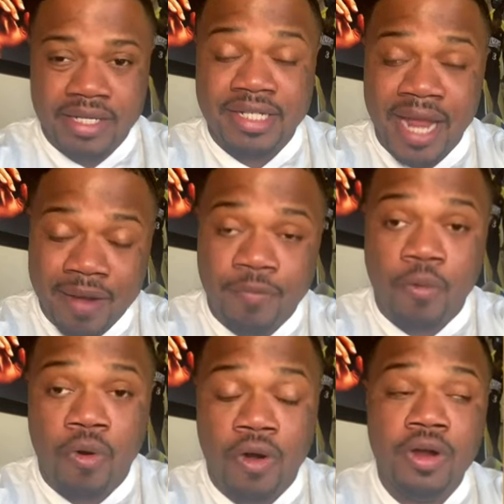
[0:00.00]
Yet
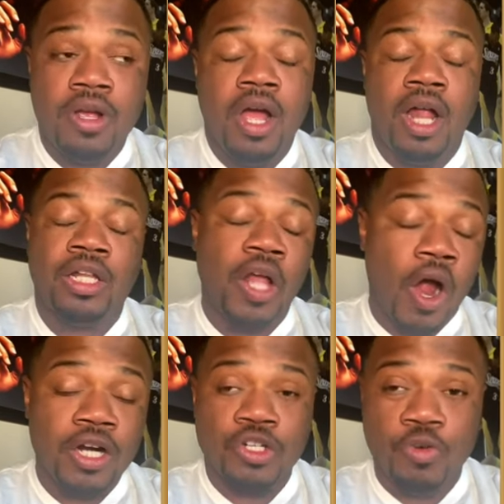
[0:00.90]
for a
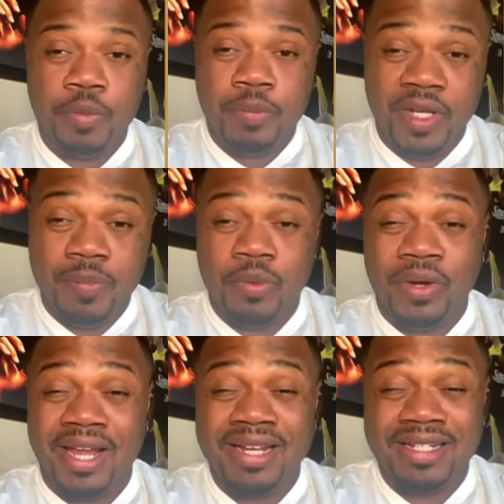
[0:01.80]
large group of people,
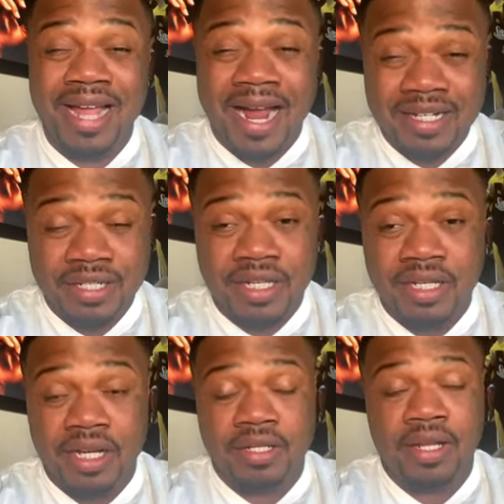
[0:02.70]
it's actually
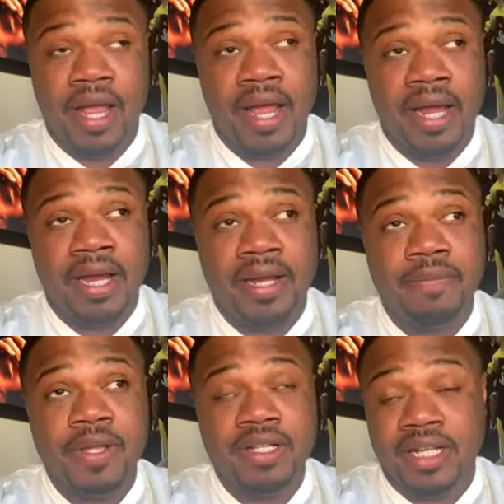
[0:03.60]
a
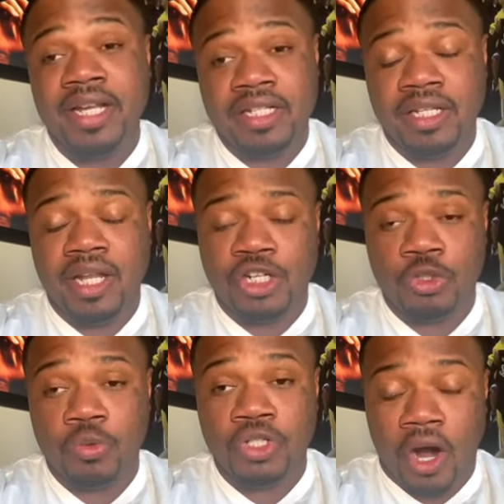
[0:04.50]
the
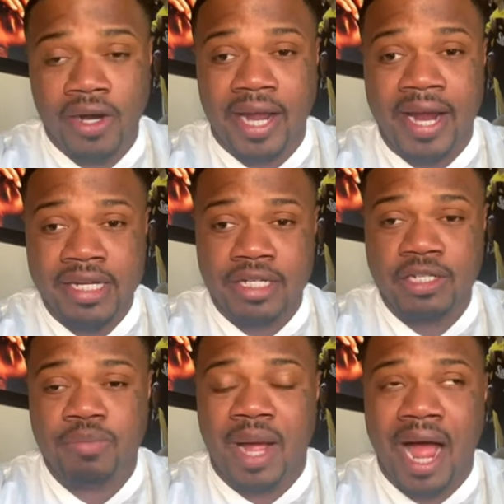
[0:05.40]
intellectual dark ages
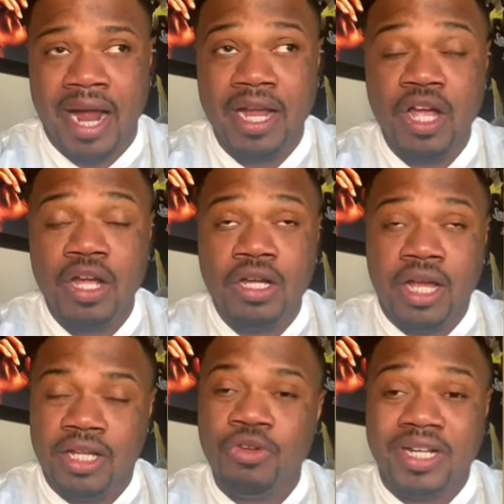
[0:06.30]
by
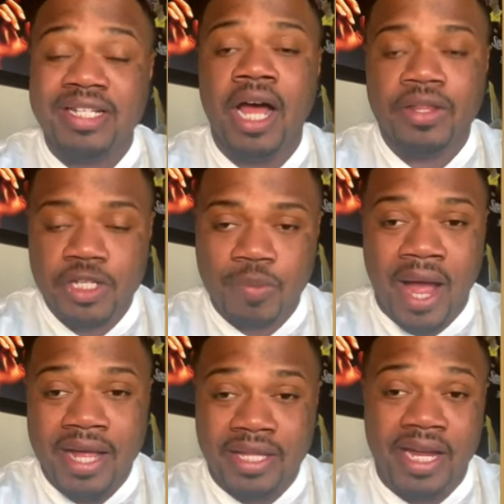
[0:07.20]
and you can tell this
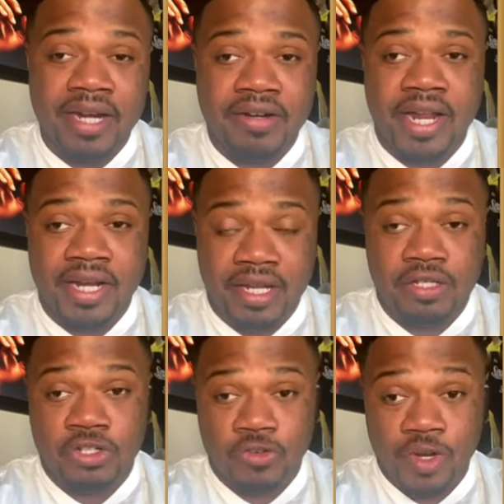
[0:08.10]
by the internet
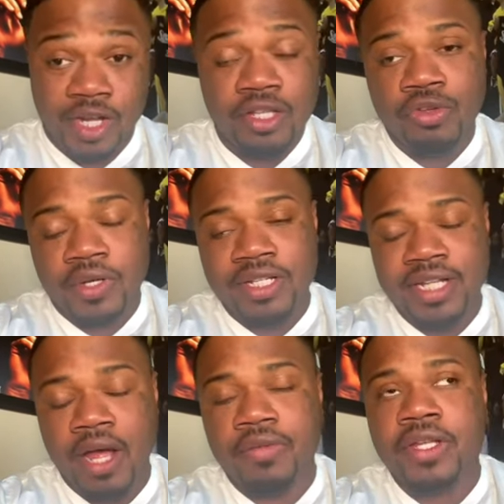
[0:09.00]
history, and you can
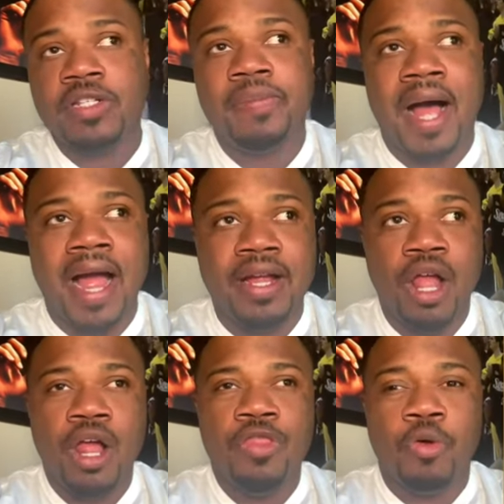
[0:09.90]
tell this by
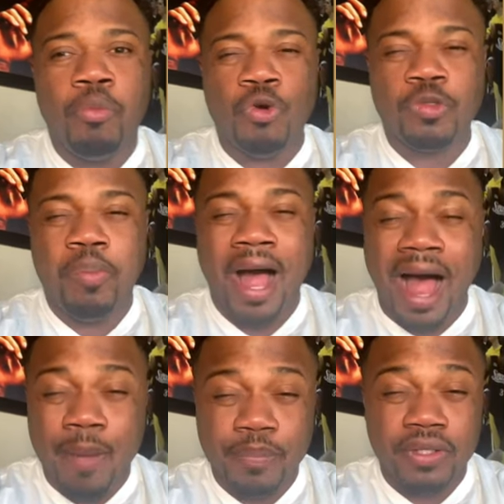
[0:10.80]
the most
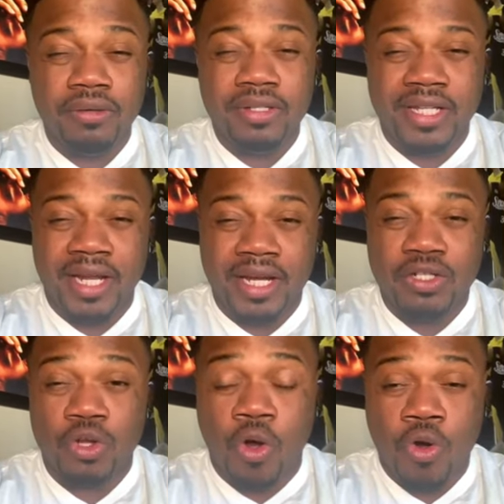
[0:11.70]
popular things
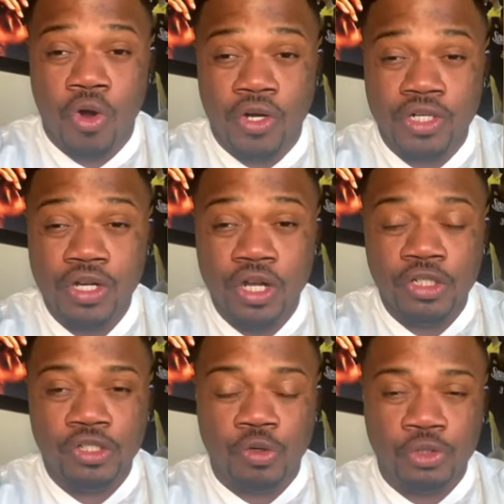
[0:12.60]
on
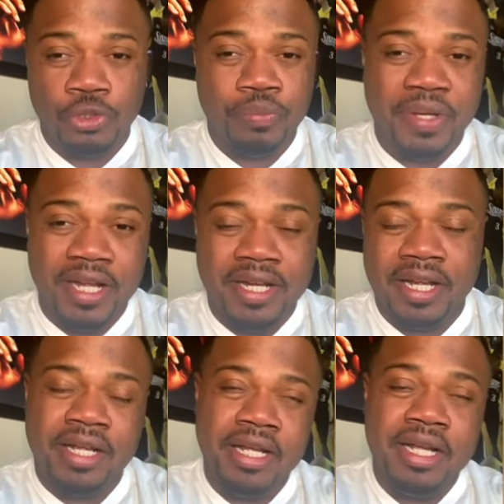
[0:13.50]
social
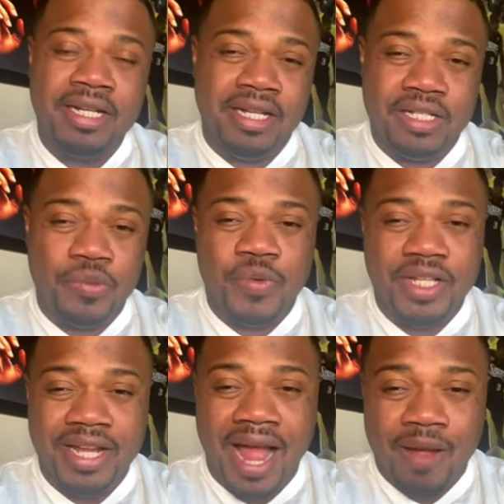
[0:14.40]
media. doesn't
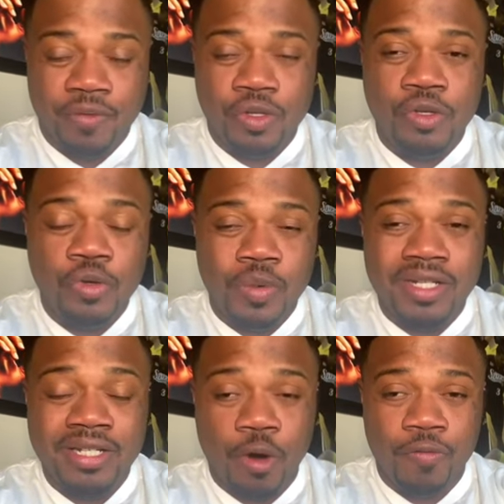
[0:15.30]
really have to do with
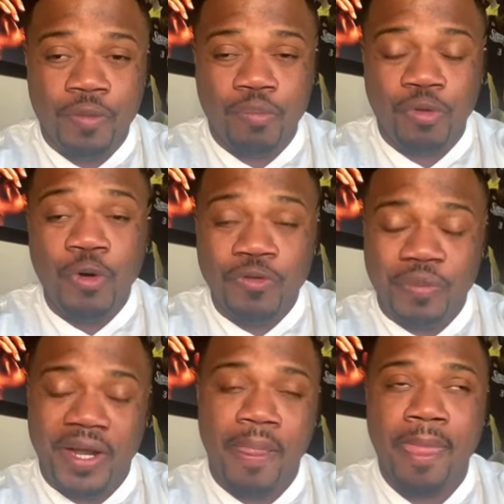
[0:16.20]
self
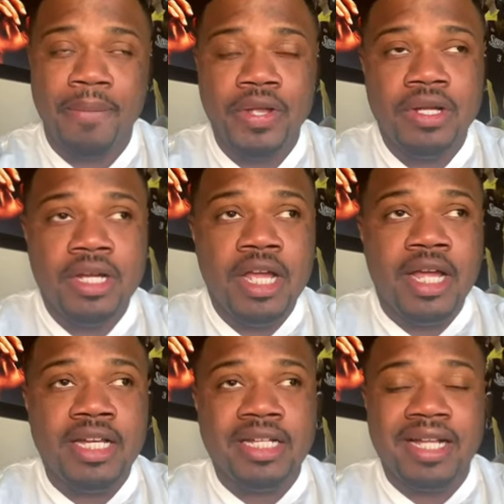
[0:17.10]
improvement. It
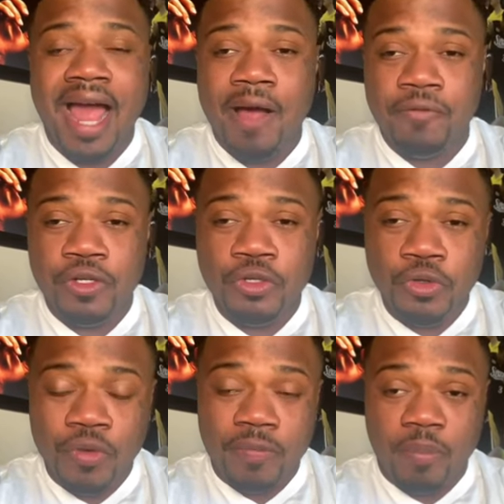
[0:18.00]
doesn't have to do
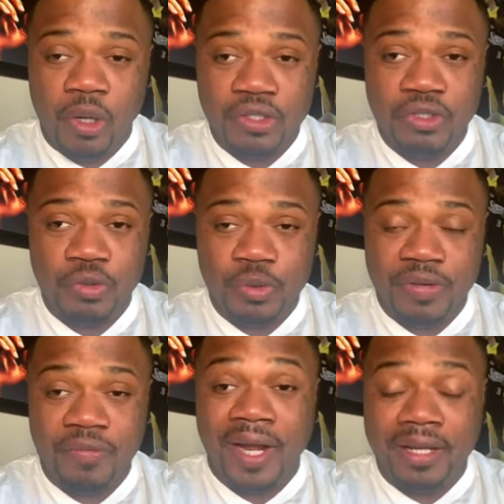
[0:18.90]
with personal
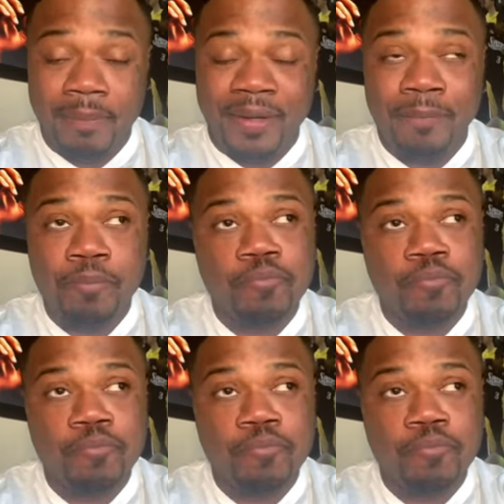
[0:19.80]
development.